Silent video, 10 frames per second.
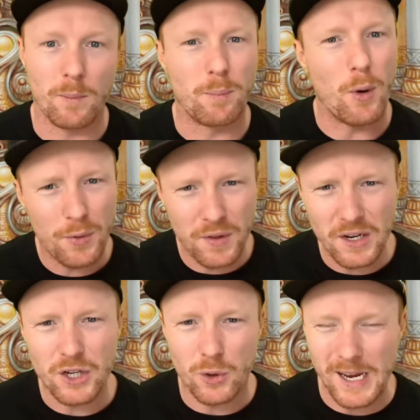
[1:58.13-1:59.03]
Both
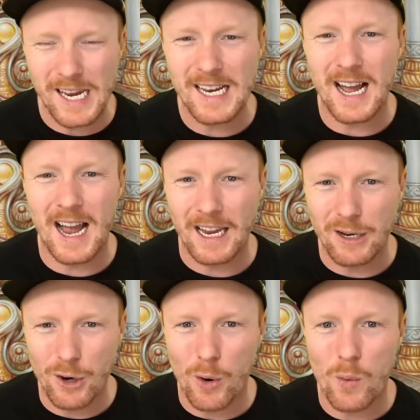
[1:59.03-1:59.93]
in green, I
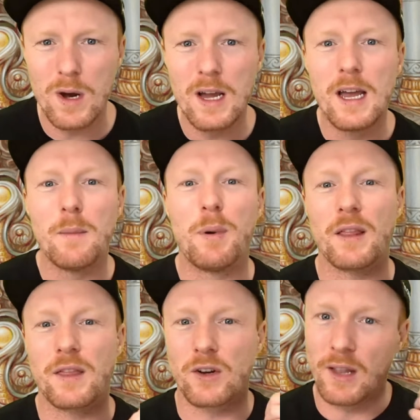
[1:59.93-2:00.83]
know,
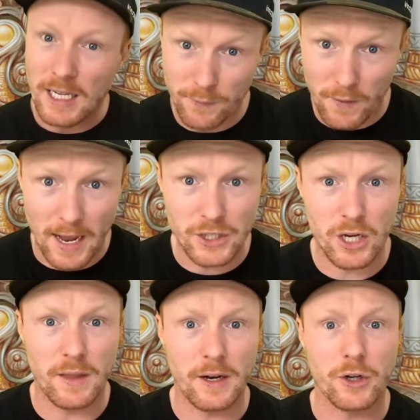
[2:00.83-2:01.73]
but they're less fragile
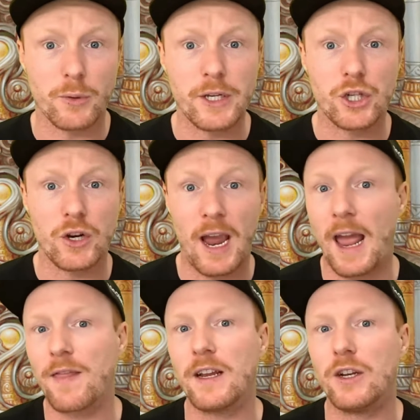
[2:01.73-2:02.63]
than a creature, and they